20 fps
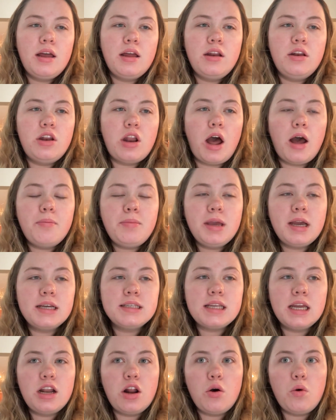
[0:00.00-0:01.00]
Not because
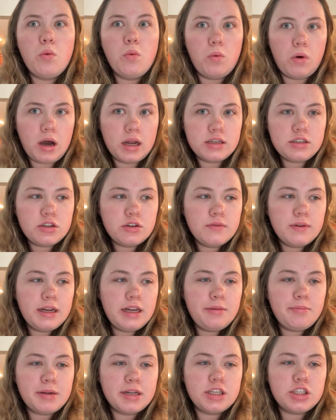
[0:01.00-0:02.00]
I don't want to
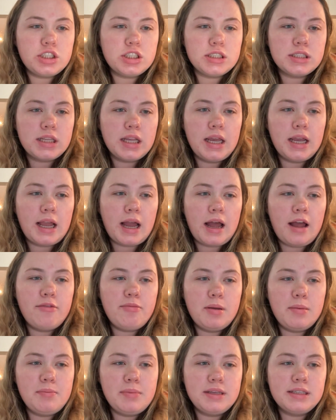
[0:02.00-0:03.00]
read, but it's just like I've
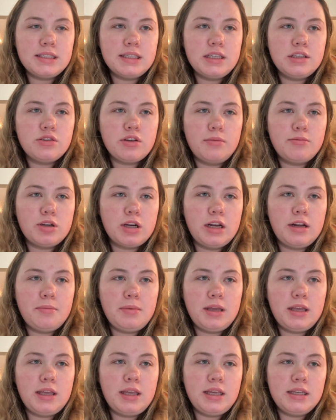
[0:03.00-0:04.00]
been busy, so I'm trying to
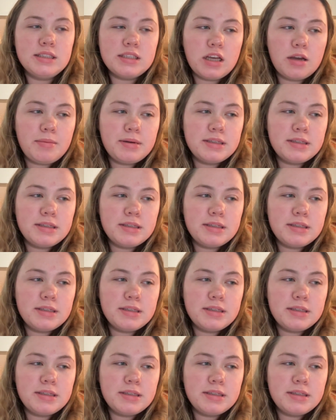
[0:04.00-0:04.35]
be easy on